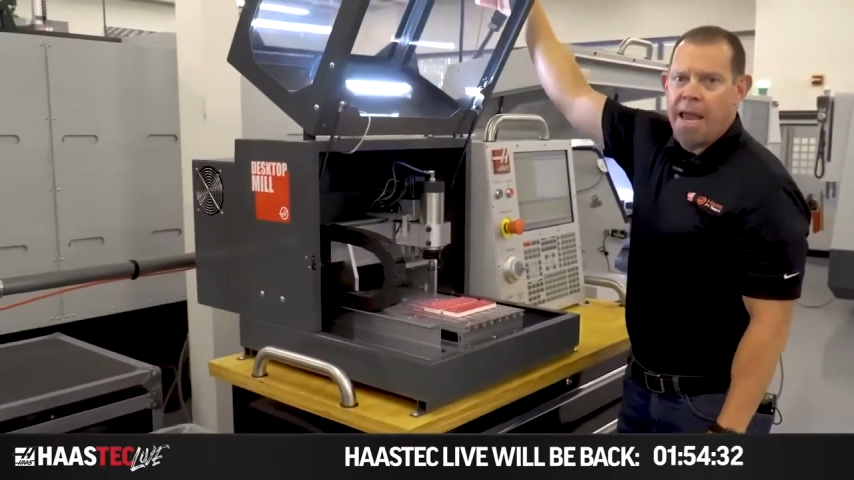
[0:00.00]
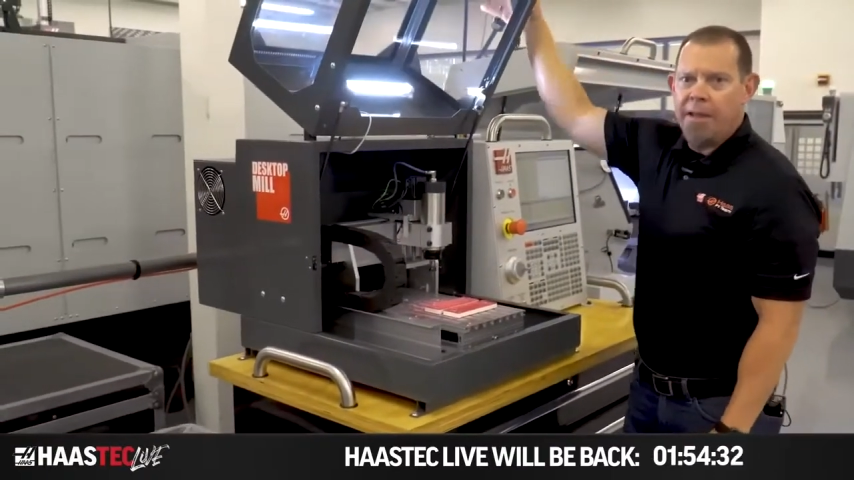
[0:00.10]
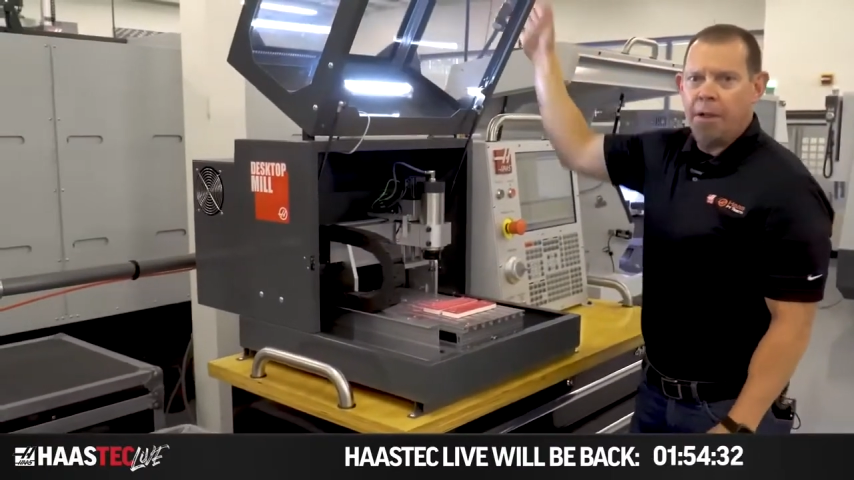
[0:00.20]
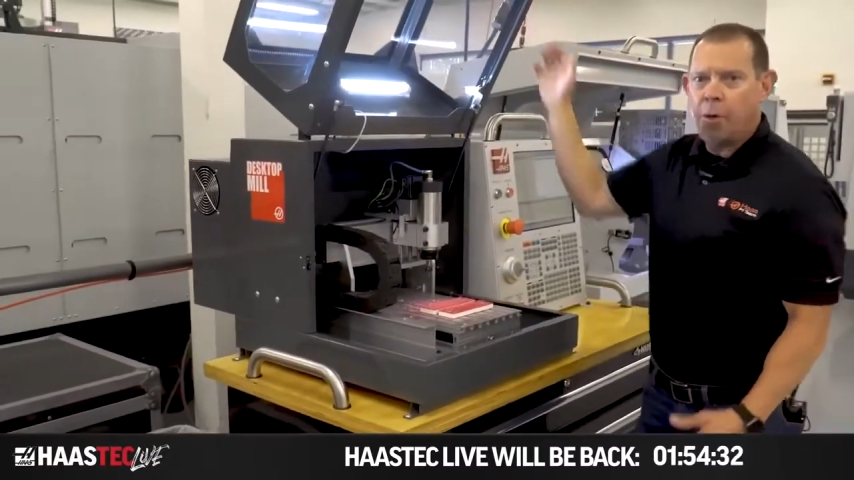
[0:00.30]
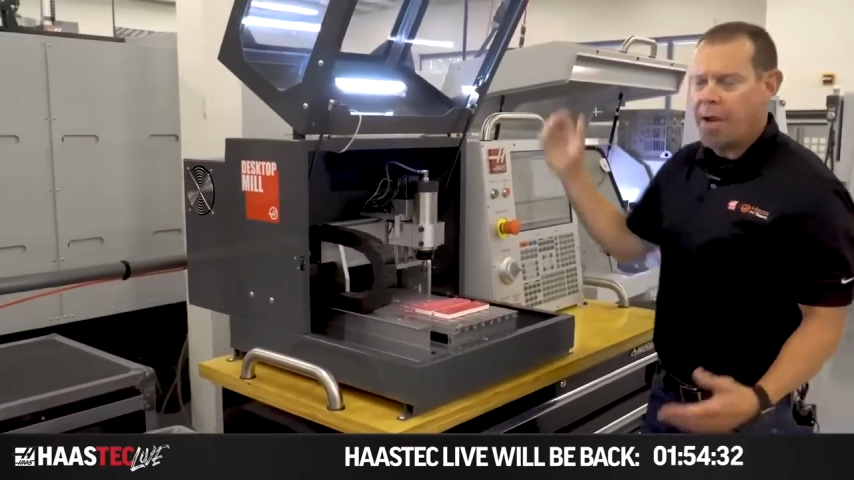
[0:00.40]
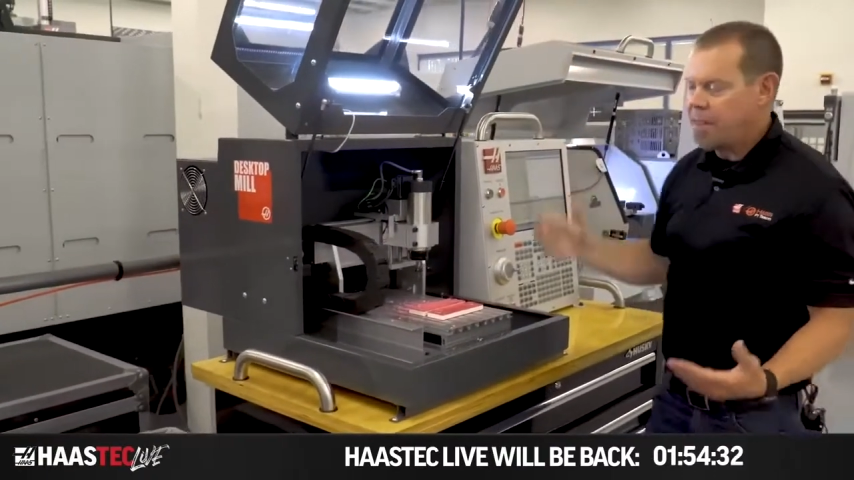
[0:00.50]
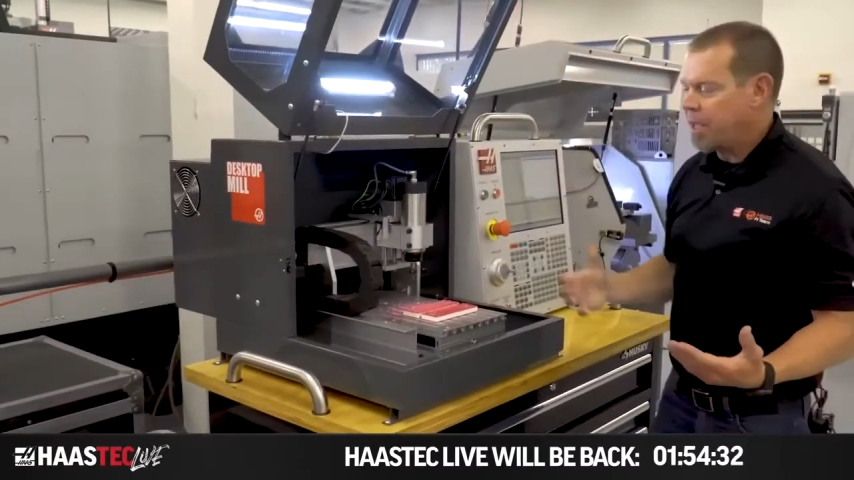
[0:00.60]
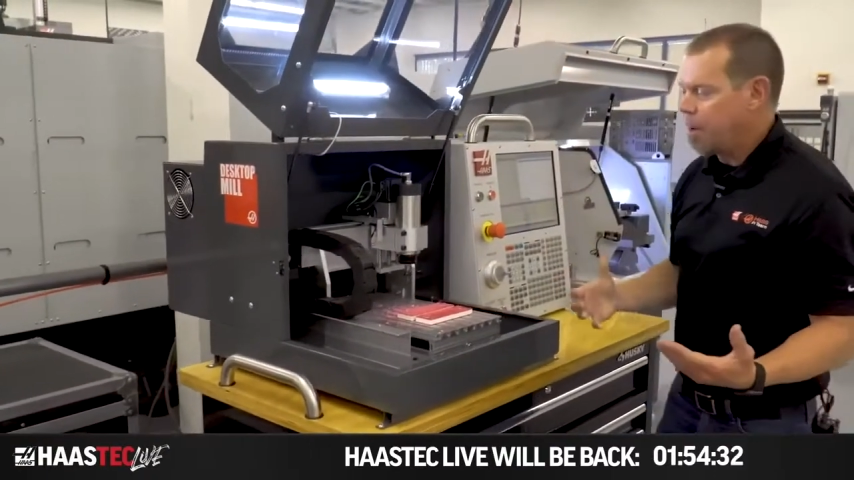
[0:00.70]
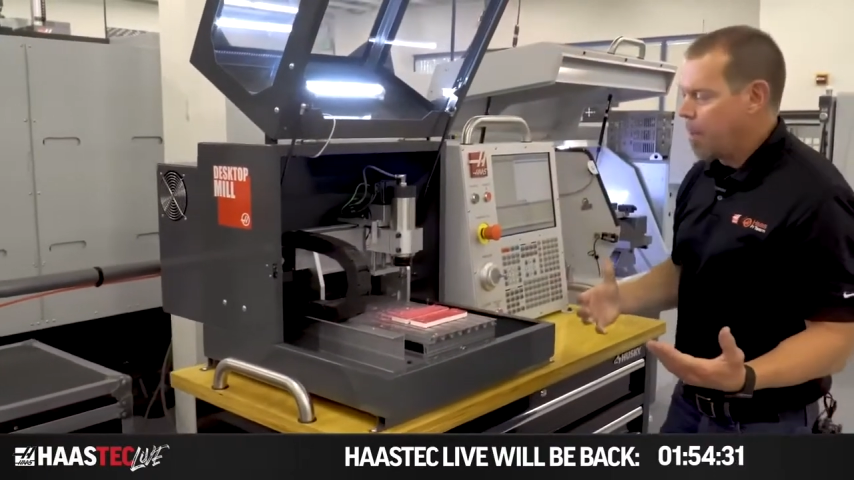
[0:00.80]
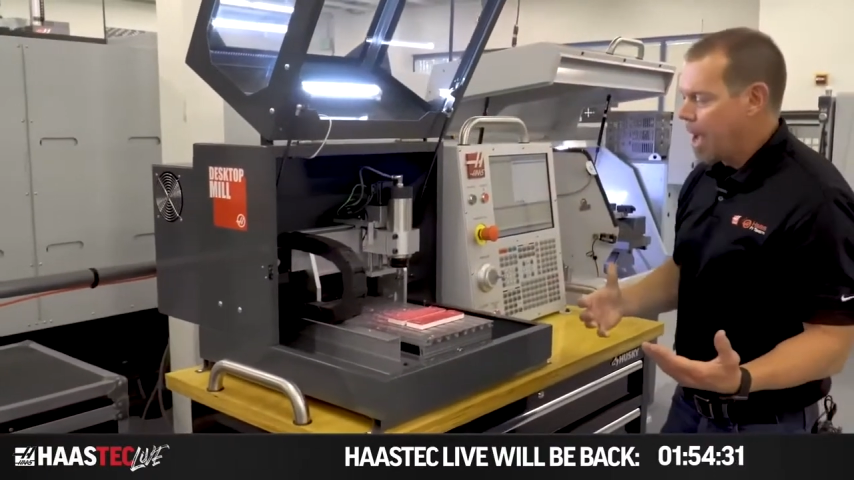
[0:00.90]
And the great
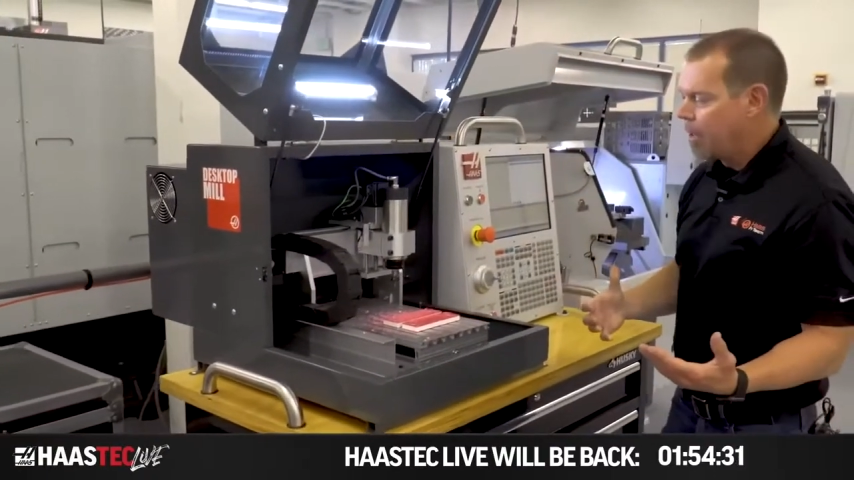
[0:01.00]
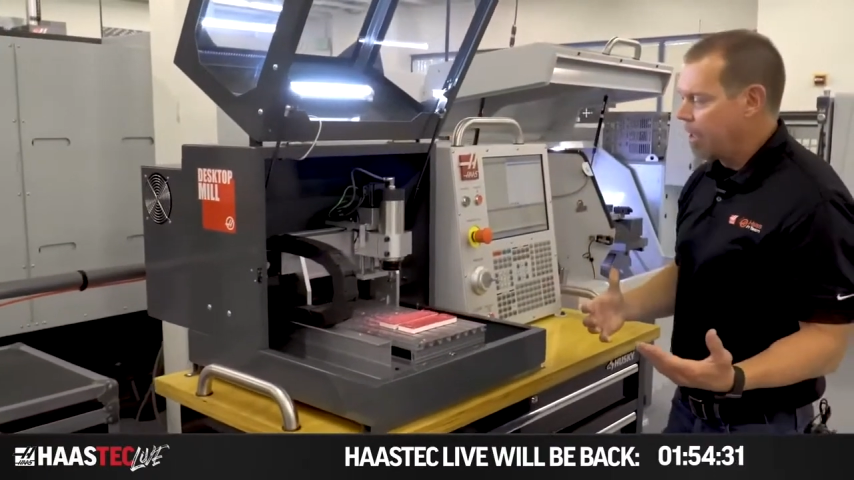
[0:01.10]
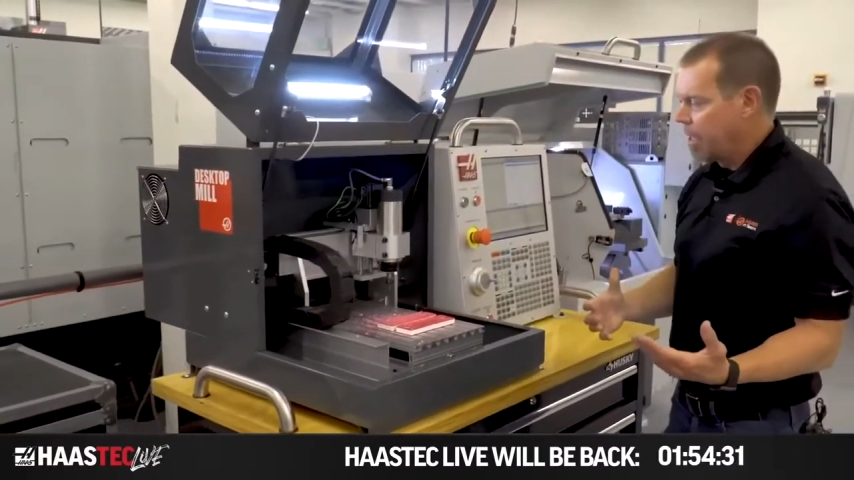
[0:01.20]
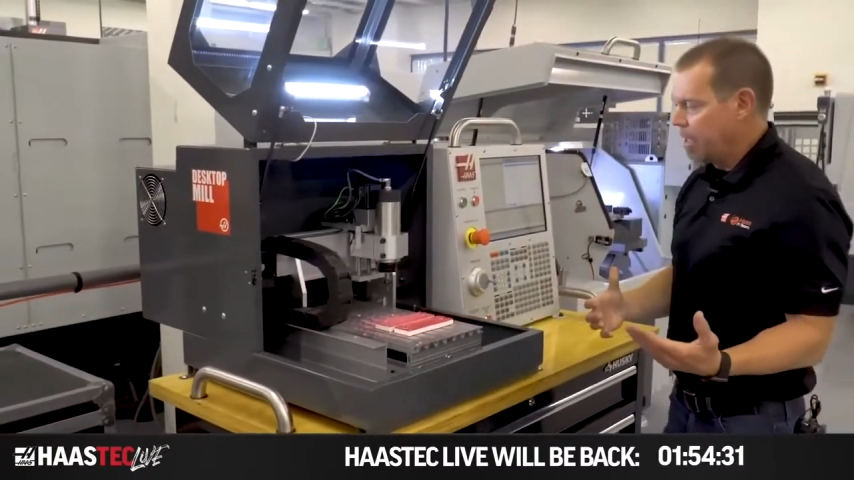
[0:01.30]
thing about it